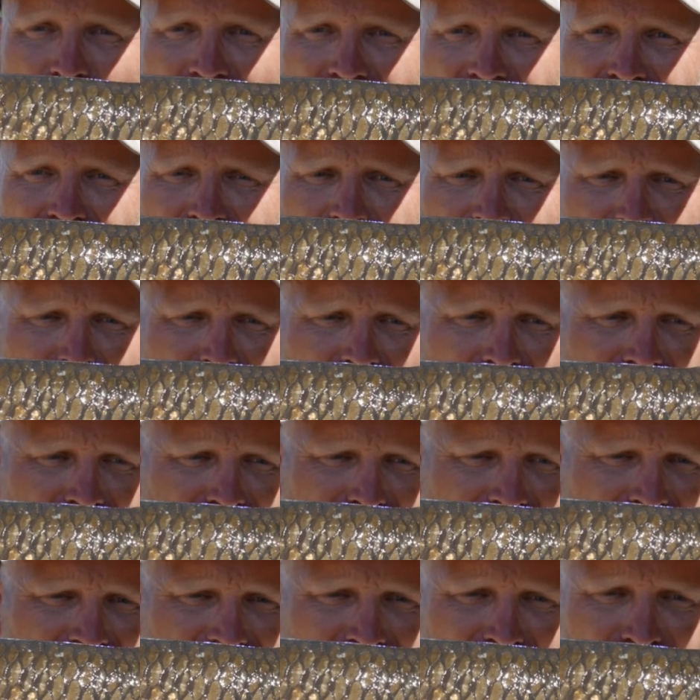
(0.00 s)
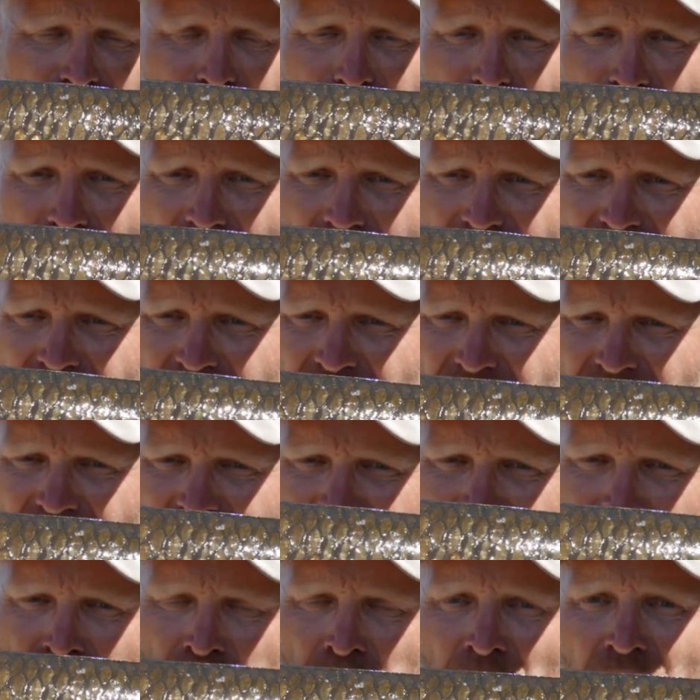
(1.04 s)
weight by any means, but
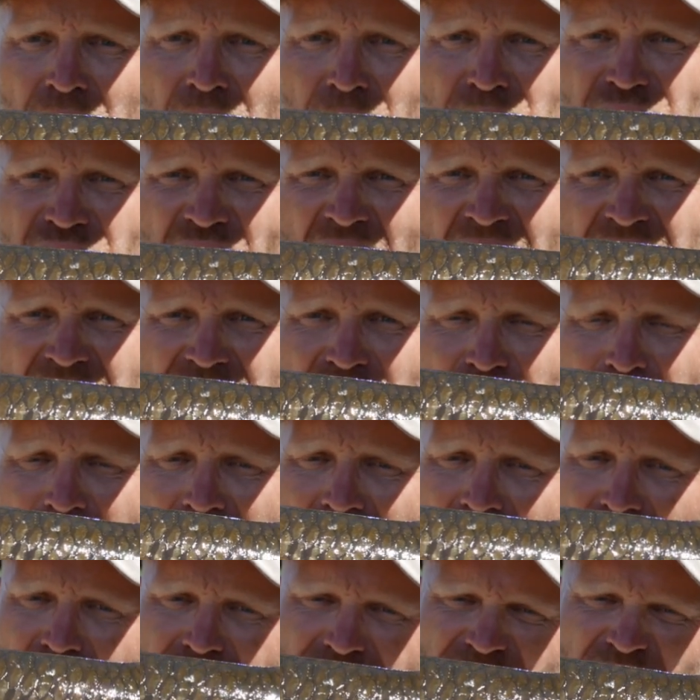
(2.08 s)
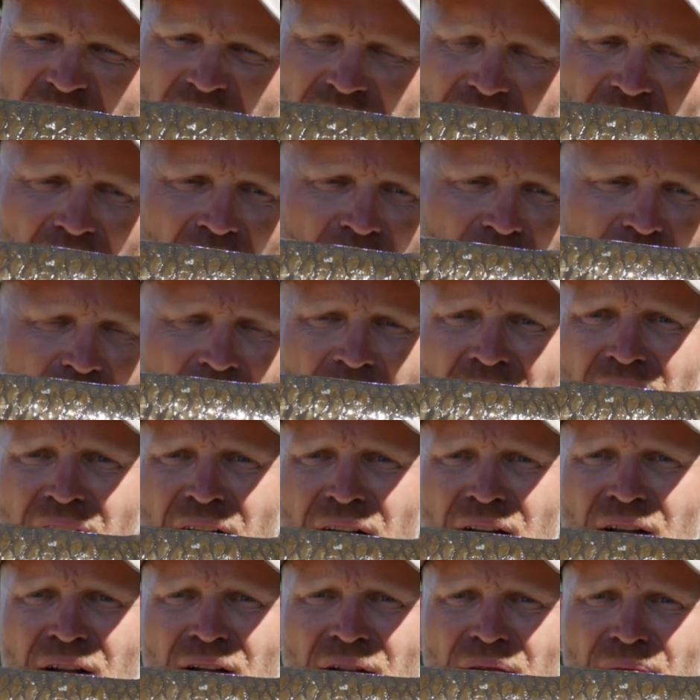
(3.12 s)
I'm saying he's about, I don't know,
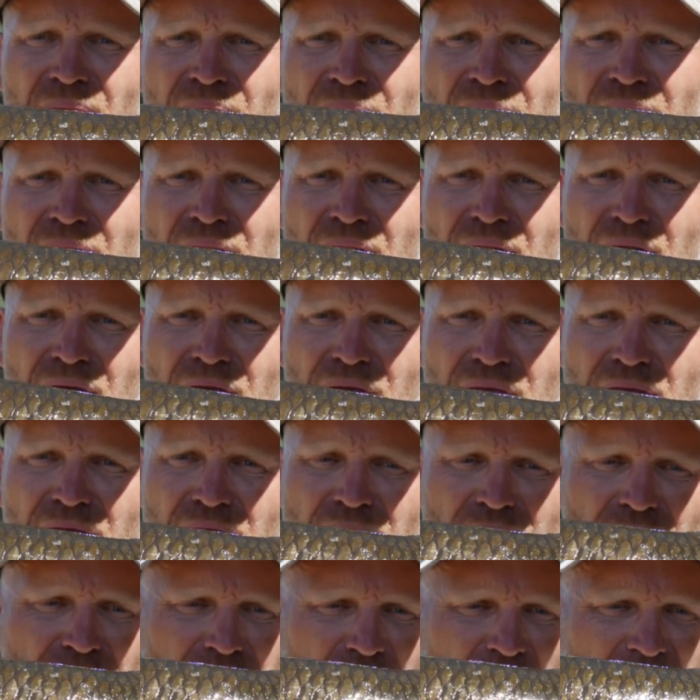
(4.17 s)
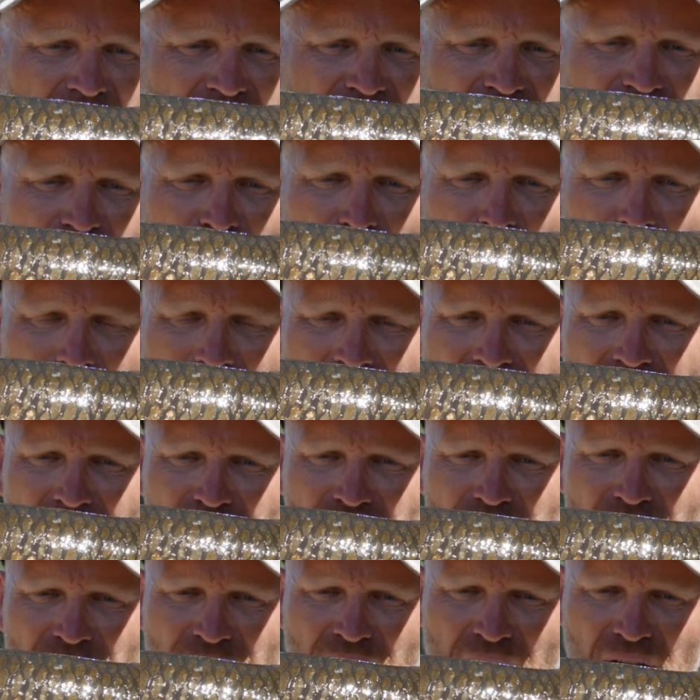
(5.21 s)
3-4
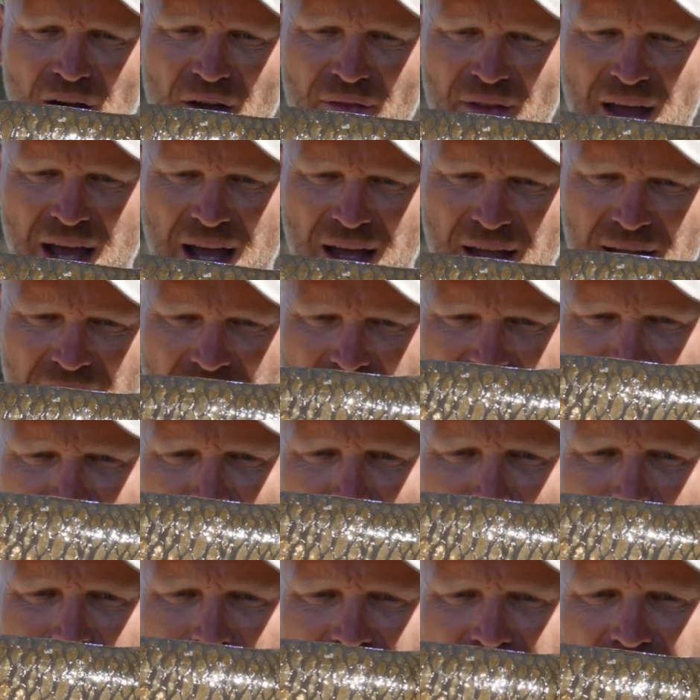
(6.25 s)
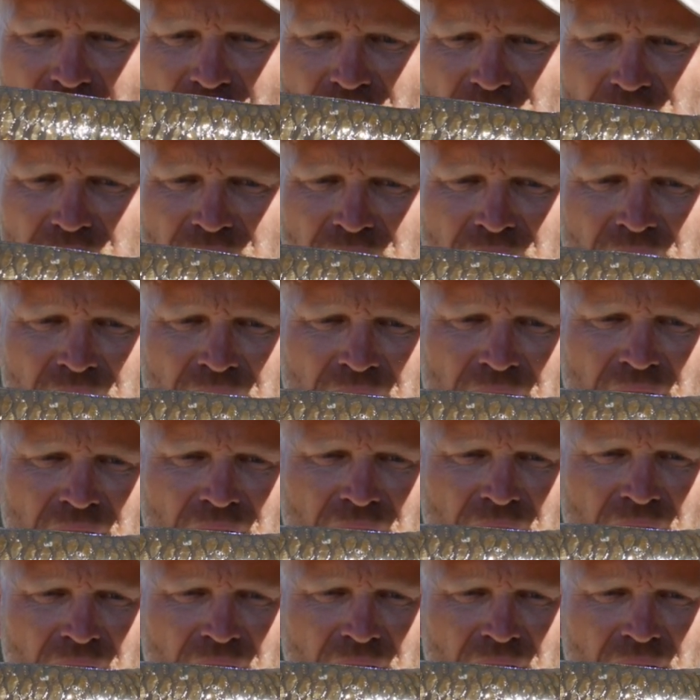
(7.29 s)
pounds, something like that, no bigger.
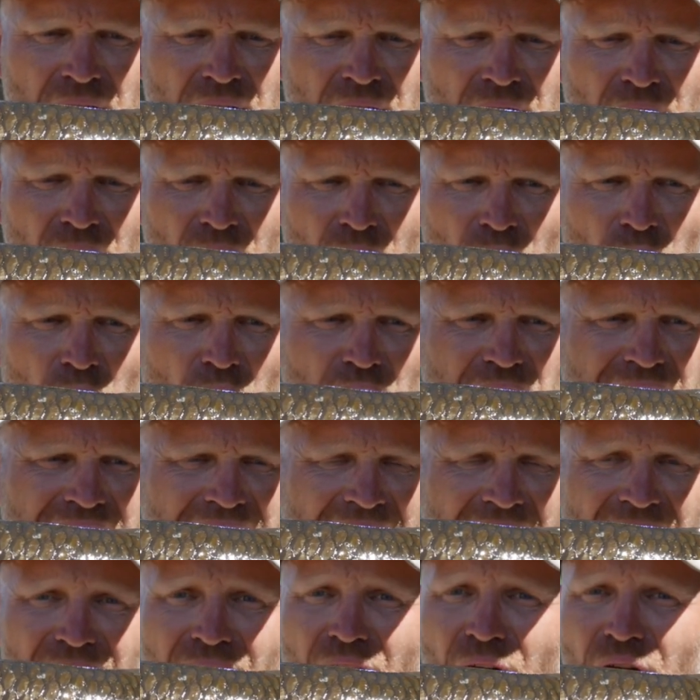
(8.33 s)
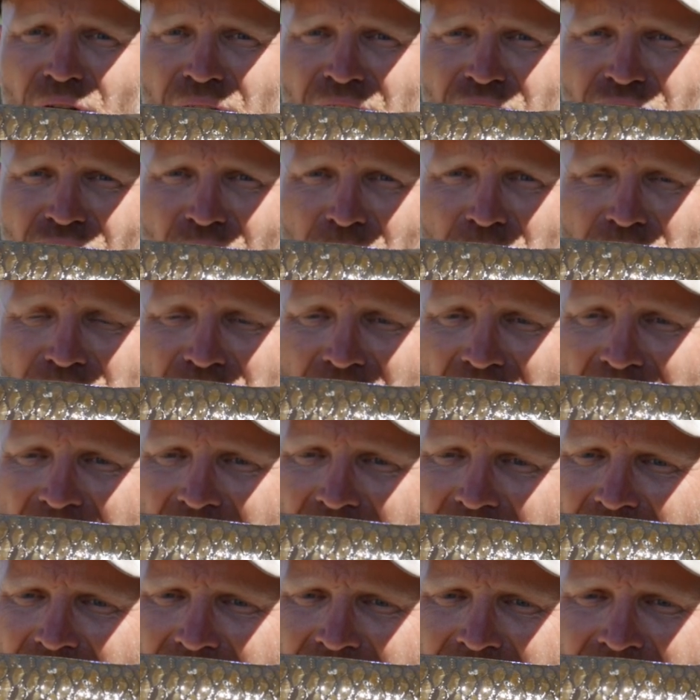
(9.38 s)
What you get though at this time of
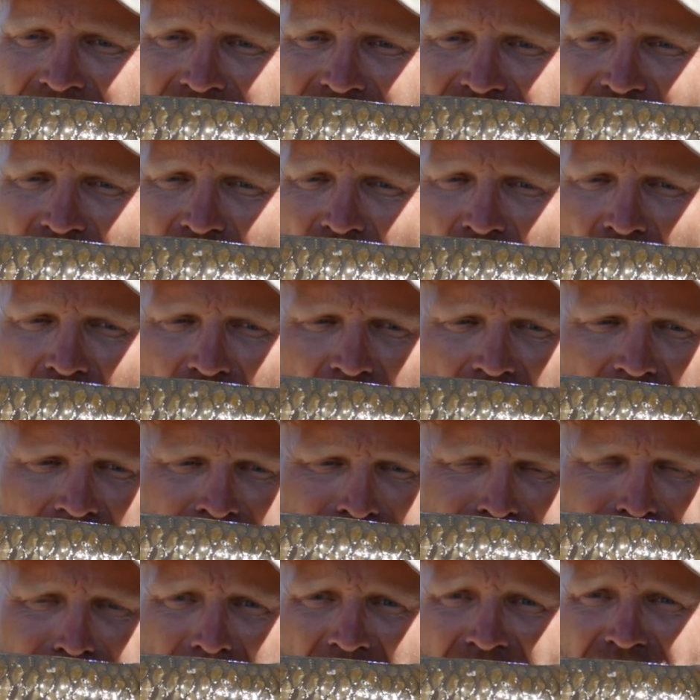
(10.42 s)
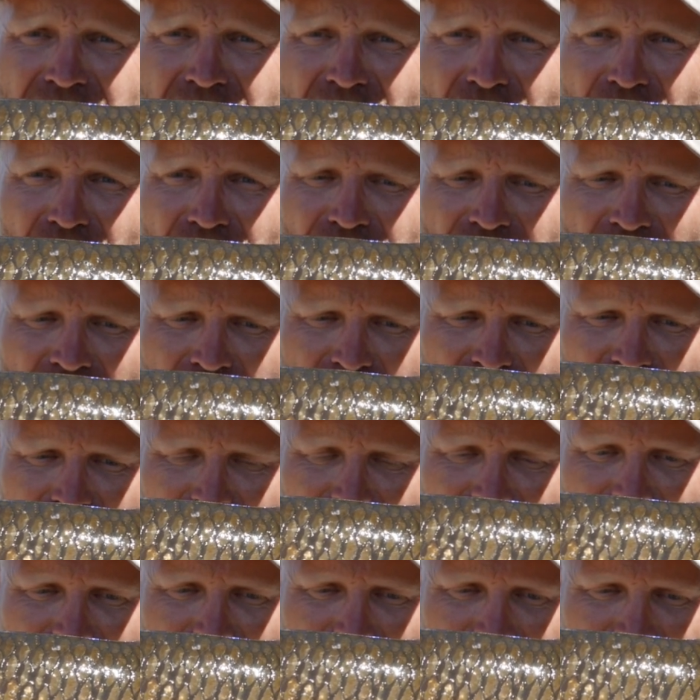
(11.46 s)
year is immaculate fish. Look
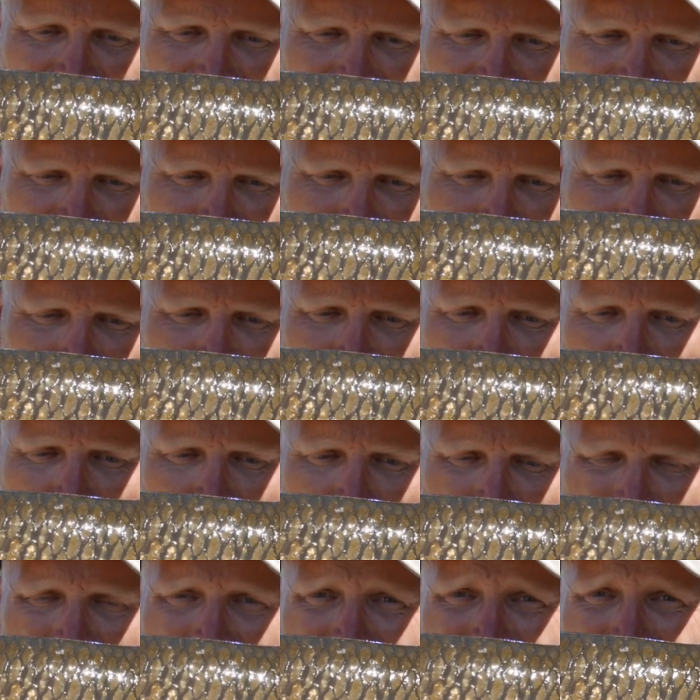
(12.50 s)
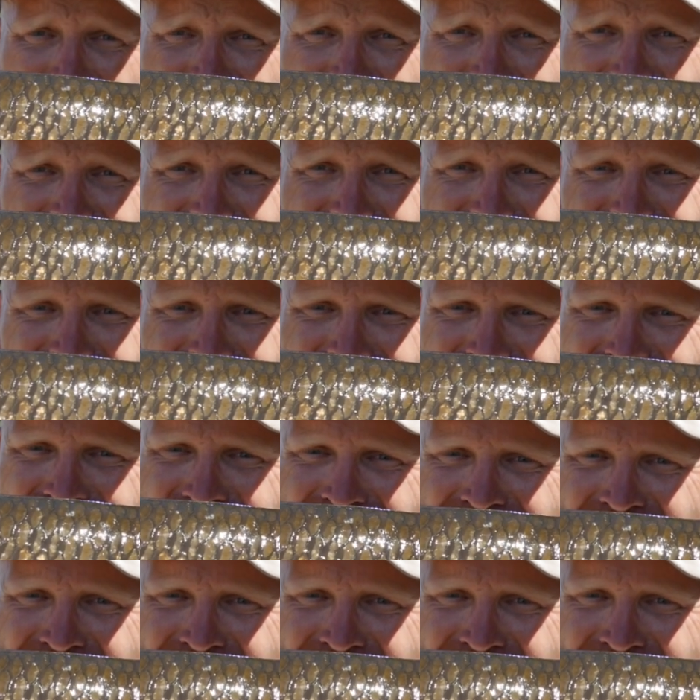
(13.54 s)
at the colours, beautiful red fins,